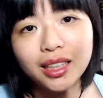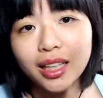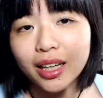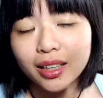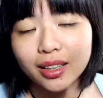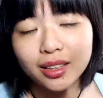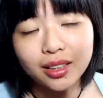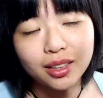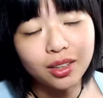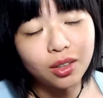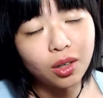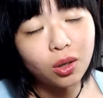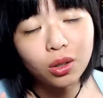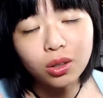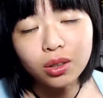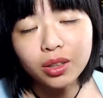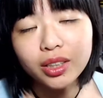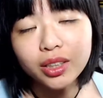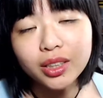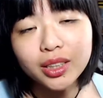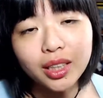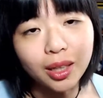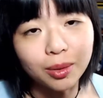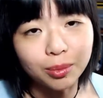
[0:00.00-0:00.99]
It
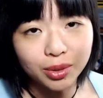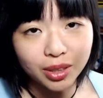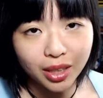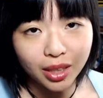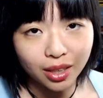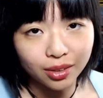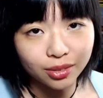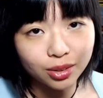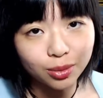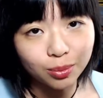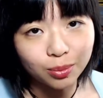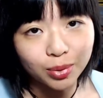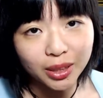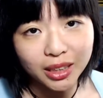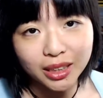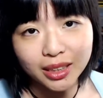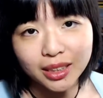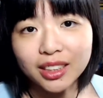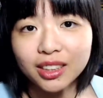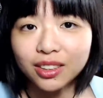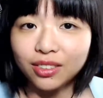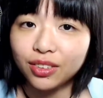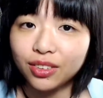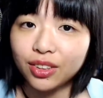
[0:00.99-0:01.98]
always comes down to
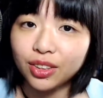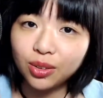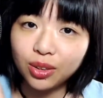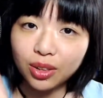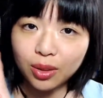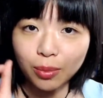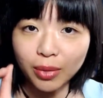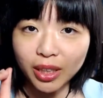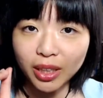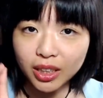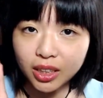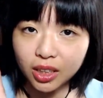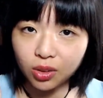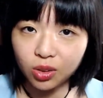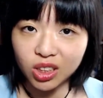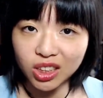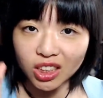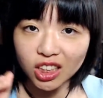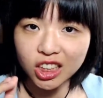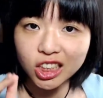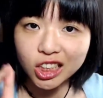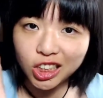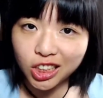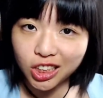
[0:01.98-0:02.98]
business if you want to make those
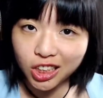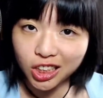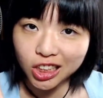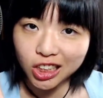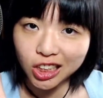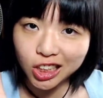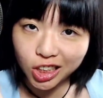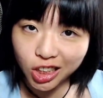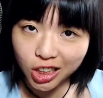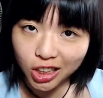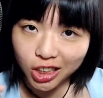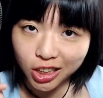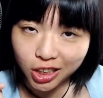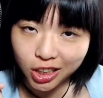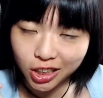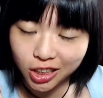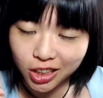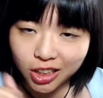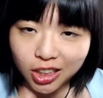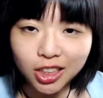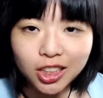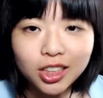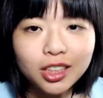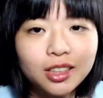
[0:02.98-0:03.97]

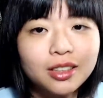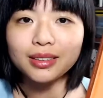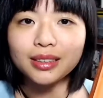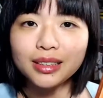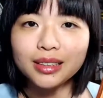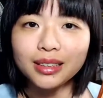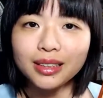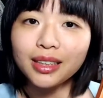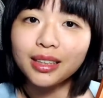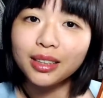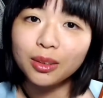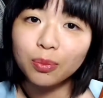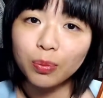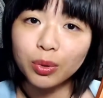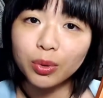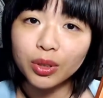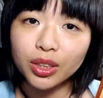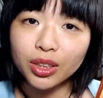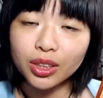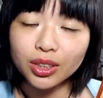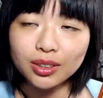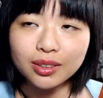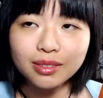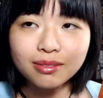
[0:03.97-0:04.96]
ka-ching-ka-chings. This
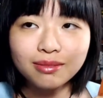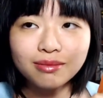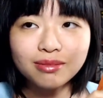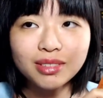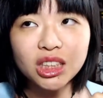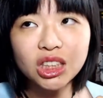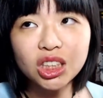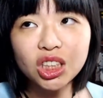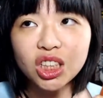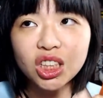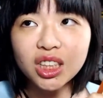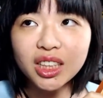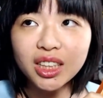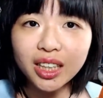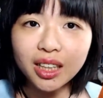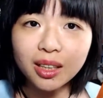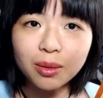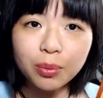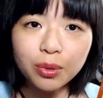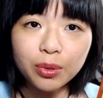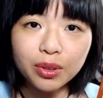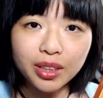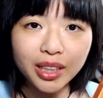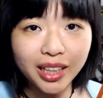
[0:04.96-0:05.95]
book sort of
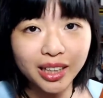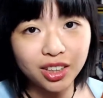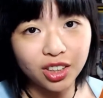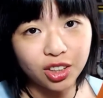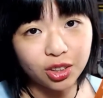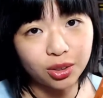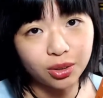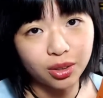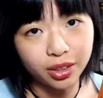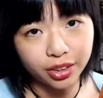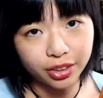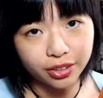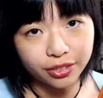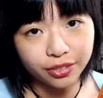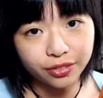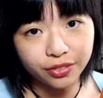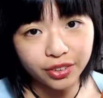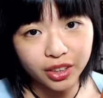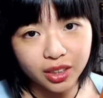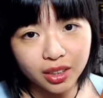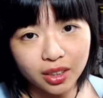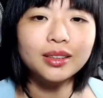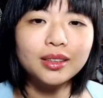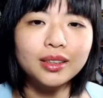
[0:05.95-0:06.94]
helps you get you on your
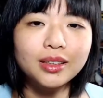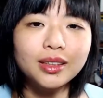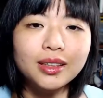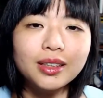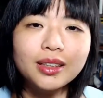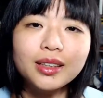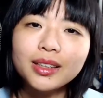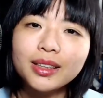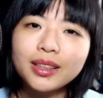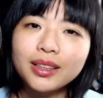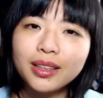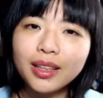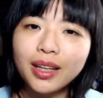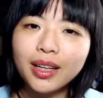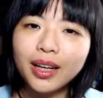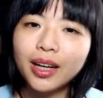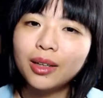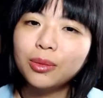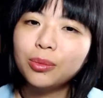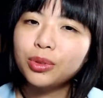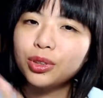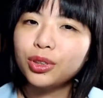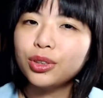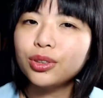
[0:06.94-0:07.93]
feet. It
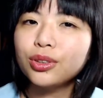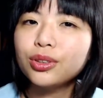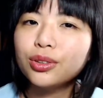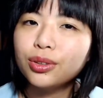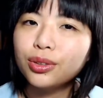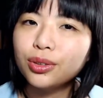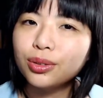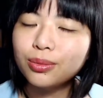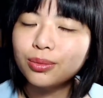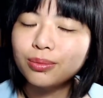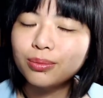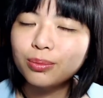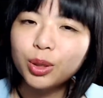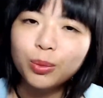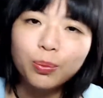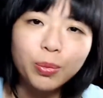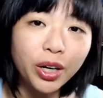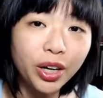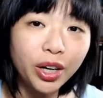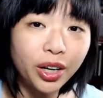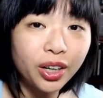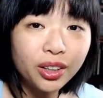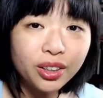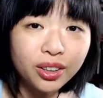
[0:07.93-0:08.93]
helps you
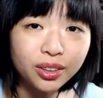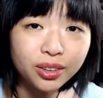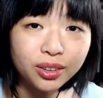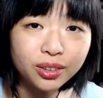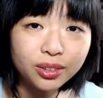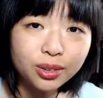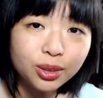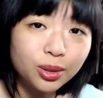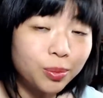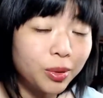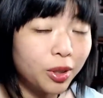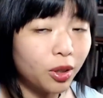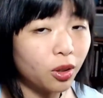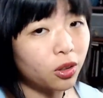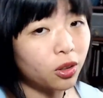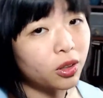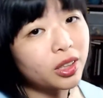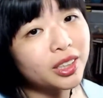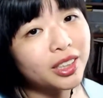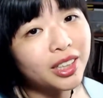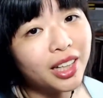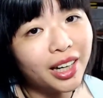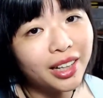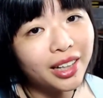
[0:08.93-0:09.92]
prepare to be
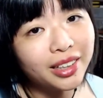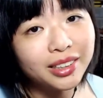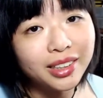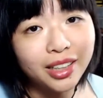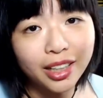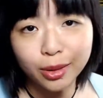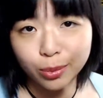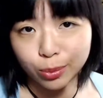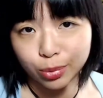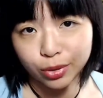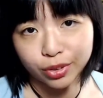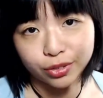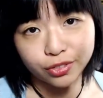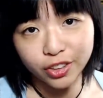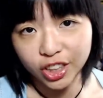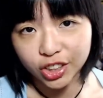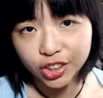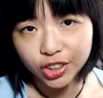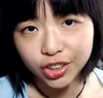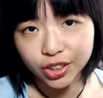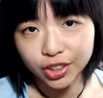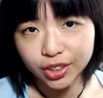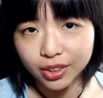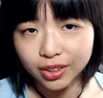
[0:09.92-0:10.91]
organized and
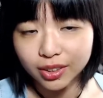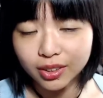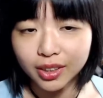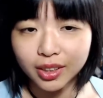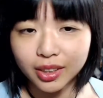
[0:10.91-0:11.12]
professional.